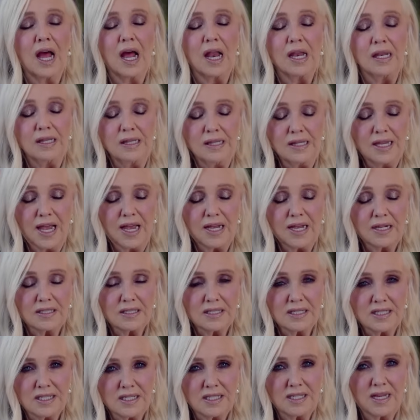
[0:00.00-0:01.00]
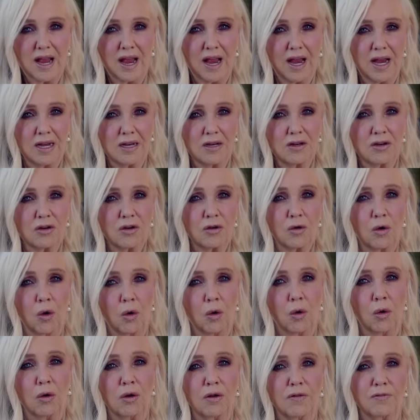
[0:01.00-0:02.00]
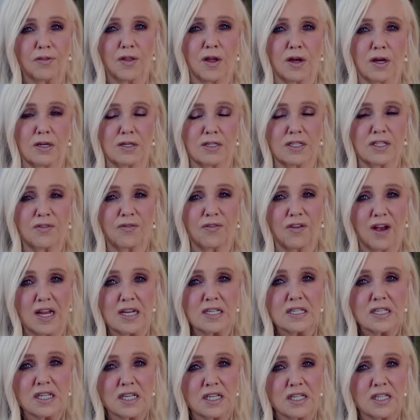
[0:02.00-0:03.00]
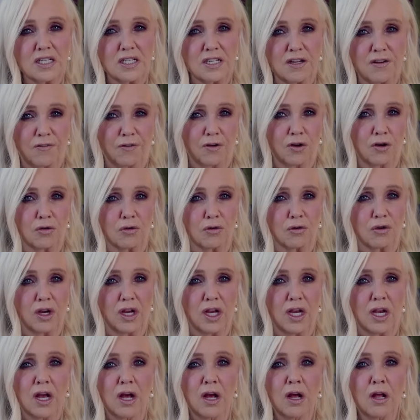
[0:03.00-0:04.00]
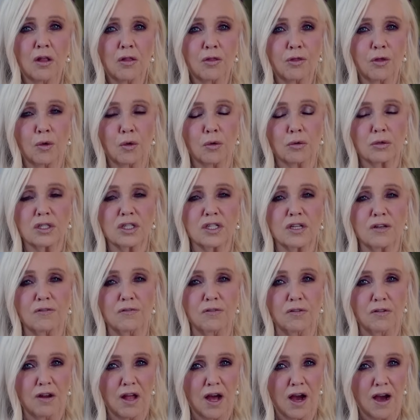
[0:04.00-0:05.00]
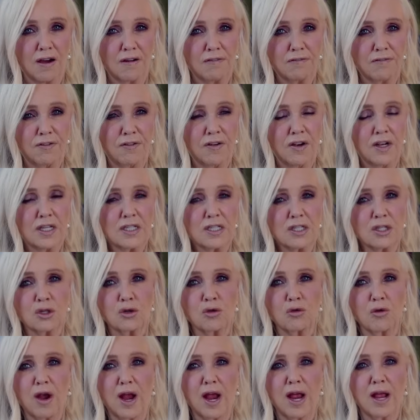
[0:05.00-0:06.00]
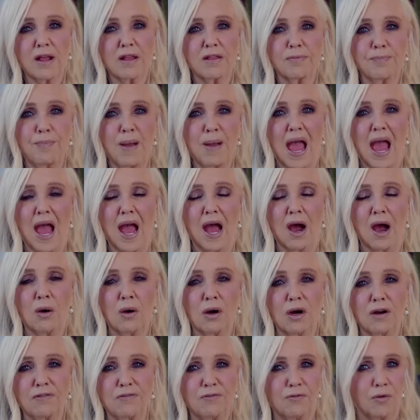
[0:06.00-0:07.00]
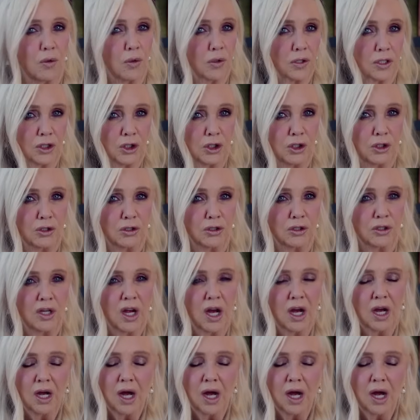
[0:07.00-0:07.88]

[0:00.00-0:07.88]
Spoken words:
Let's send all of those facing difficulty thoughts of love, strength, power, fortitude,